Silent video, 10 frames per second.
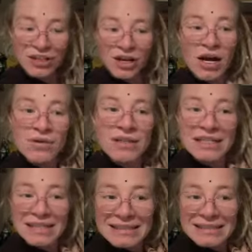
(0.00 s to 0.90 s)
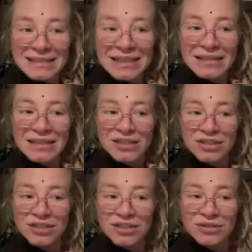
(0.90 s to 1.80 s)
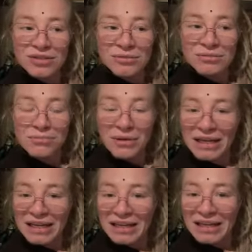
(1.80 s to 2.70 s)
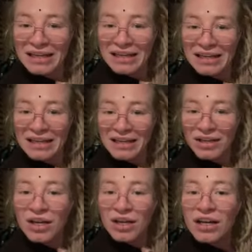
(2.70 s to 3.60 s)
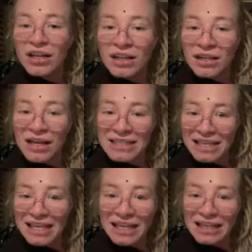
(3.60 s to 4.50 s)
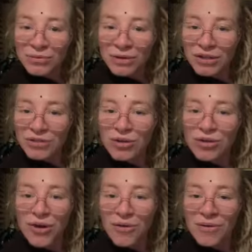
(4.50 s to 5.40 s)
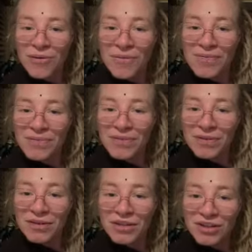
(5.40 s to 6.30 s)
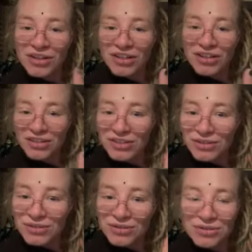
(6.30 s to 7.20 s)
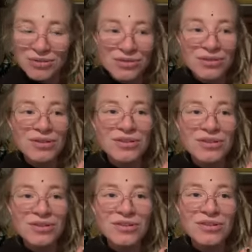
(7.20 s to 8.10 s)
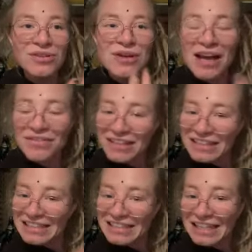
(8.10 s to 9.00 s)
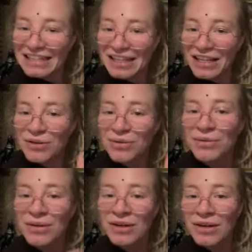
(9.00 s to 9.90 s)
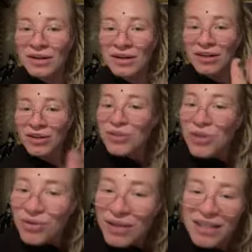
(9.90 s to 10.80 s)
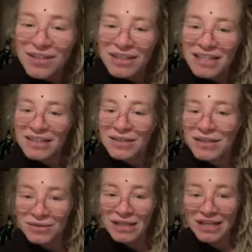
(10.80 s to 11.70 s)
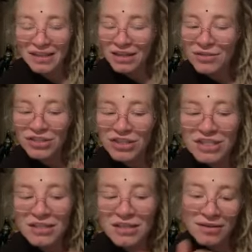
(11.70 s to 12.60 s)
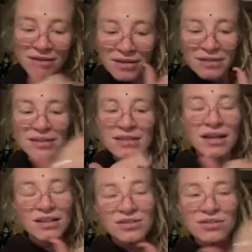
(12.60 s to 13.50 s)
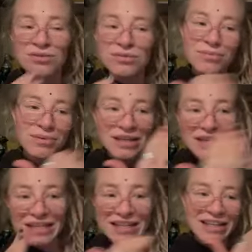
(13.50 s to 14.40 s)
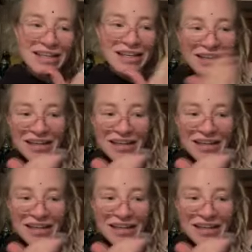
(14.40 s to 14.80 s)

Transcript: our instinct is to be good as a kid when you don't know. You have this thing that you know that already. I think you just start to be